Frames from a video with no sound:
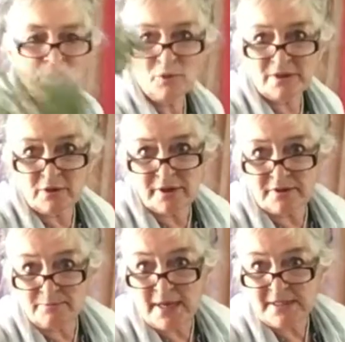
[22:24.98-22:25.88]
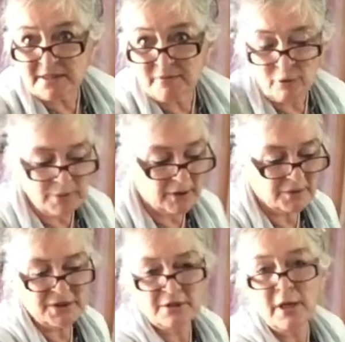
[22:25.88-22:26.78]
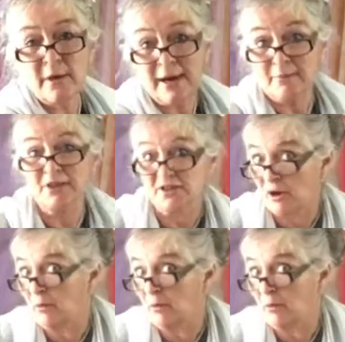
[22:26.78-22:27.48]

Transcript: always look at the base of your plant to know how much